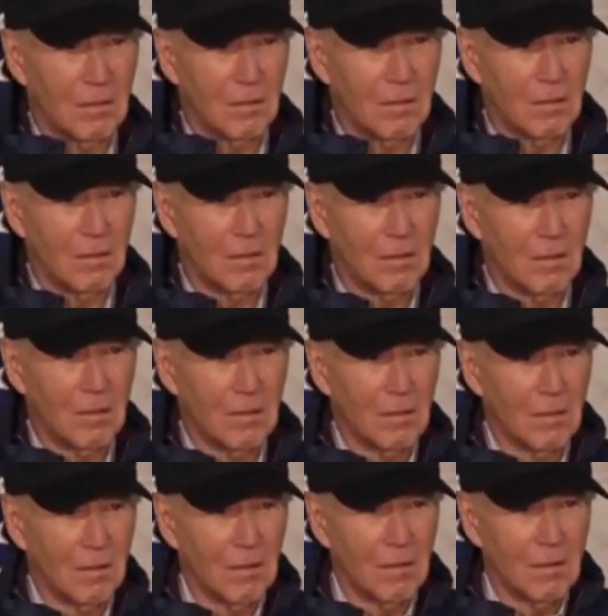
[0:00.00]

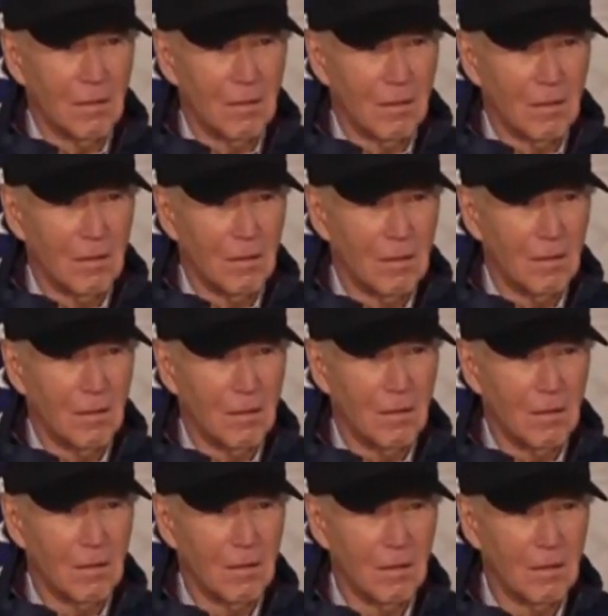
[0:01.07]

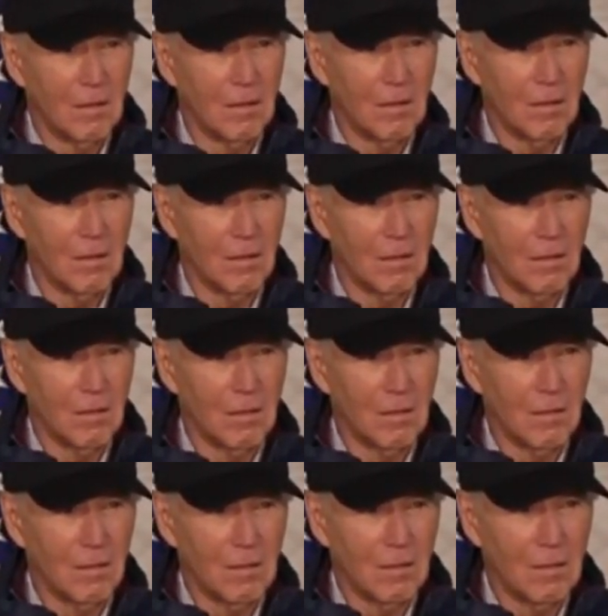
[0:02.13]

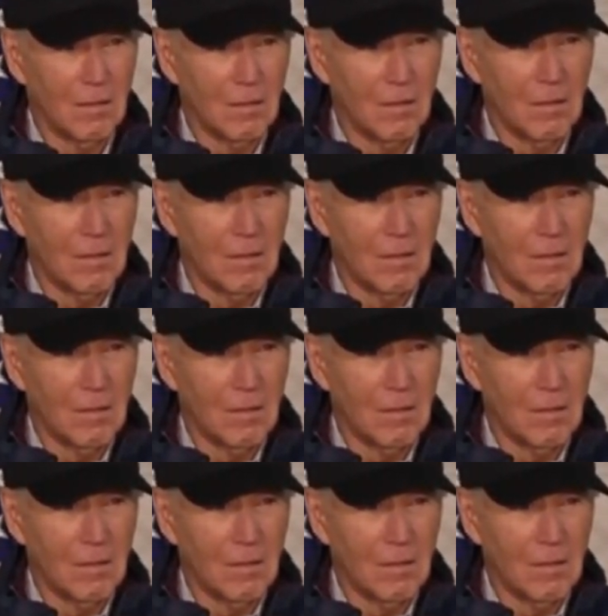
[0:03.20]
(silent)